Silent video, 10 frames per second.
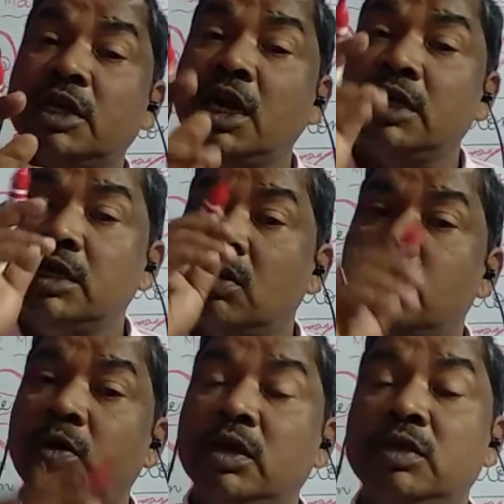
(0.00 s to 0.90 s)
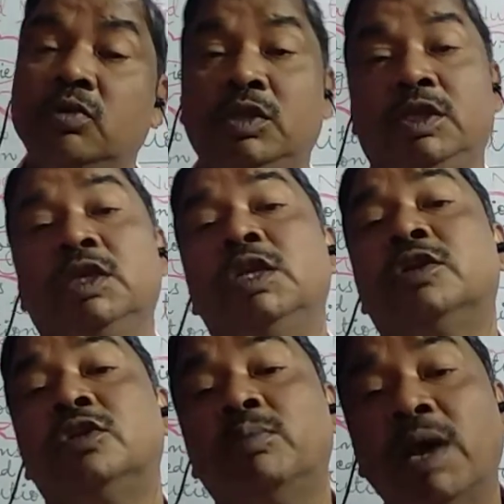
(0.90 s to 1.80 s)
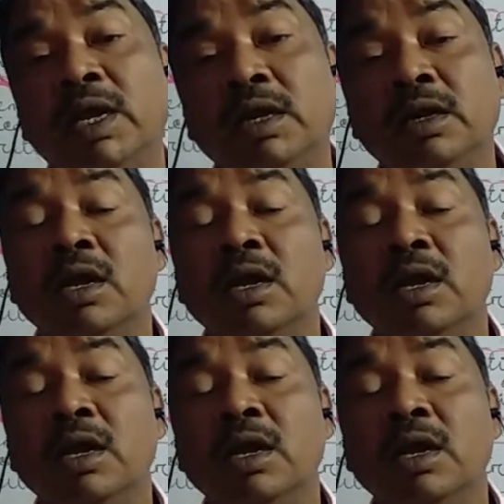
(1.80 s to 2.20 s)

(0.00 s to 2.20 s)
gland in our body, which secretes the bile,